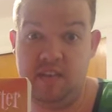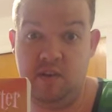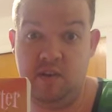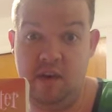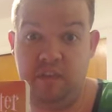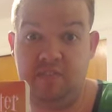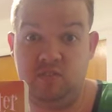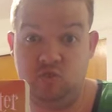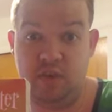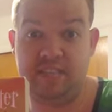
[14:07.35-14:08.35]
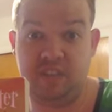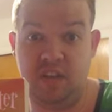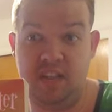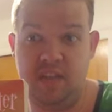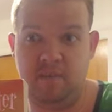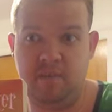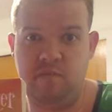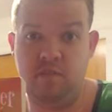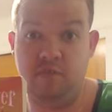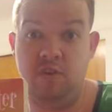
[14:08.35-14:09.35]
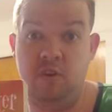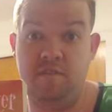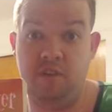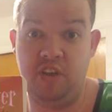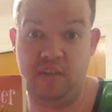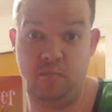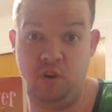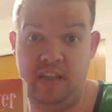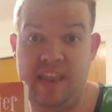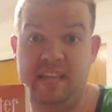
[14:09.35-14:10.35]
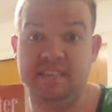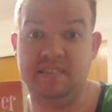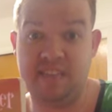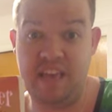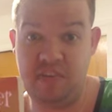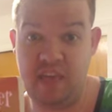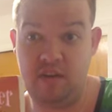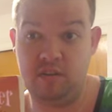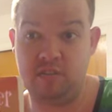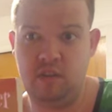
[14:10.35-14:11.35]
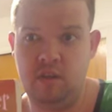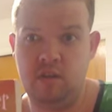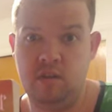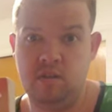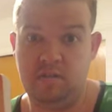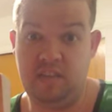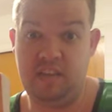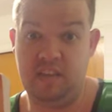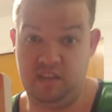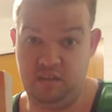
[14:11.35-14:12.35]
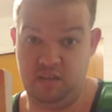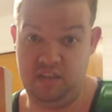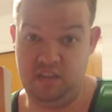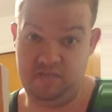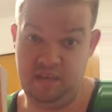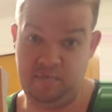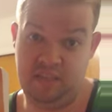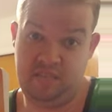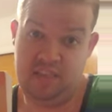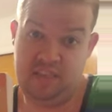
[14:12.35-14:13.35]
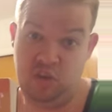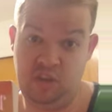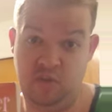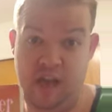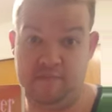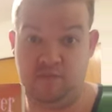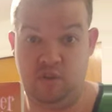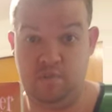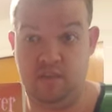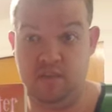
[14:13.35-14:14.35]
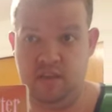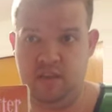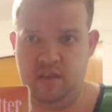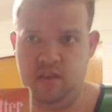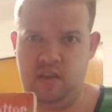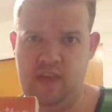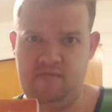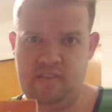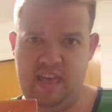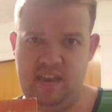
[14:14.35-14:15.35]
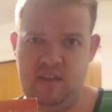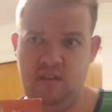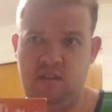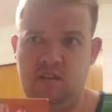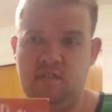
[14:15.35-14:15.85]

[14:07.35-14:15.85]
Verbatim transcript: He'll have like the trace on him, like with Lord Voldemort and his Death Eaters. Like they like they could go after him. And then